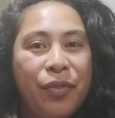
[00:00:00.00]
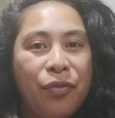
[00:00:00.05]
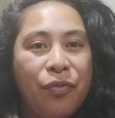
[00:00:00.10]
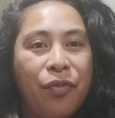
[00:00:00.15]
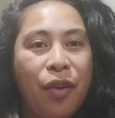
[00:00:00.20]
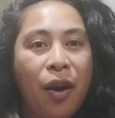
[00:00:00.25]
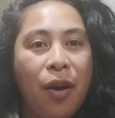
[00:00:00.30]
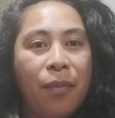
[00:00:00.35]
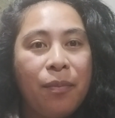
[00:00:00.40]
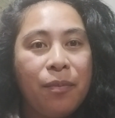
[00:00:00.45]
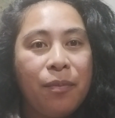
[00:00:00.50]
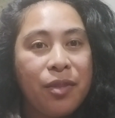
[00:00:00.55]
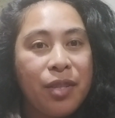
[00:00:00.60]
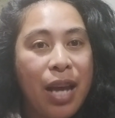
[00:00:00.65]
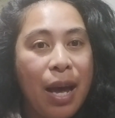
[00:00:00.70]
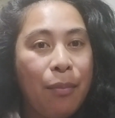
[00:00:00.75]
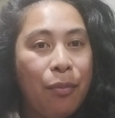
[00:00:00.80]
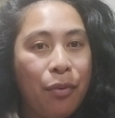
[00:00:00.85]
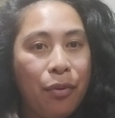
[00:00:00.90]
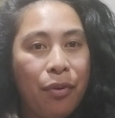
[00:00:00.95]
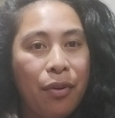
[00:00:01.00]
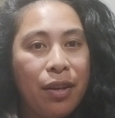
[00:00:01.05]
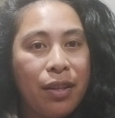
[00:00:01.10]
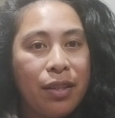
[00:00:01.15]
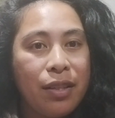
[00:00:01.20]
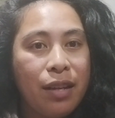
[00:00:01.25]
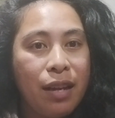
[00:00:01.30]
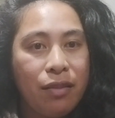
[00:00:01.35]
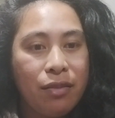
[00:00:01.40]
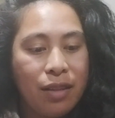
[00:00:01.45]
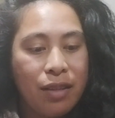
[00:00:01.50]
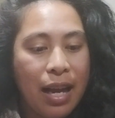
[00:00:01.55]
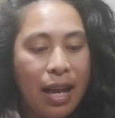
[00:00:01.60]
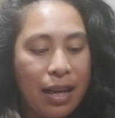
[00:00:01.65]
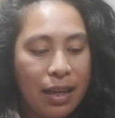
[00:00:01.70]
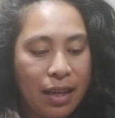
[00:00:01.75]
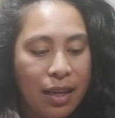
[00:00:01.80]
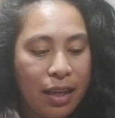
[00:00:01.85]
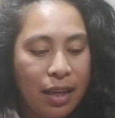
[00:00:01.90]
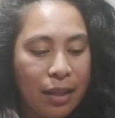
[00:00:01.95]
from Samoa to
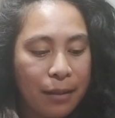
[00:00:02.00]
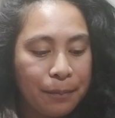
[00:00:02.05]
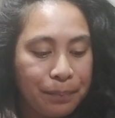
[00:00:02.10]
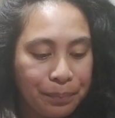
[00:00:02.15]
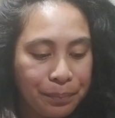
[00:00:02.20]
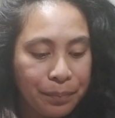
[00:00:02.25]
Australia.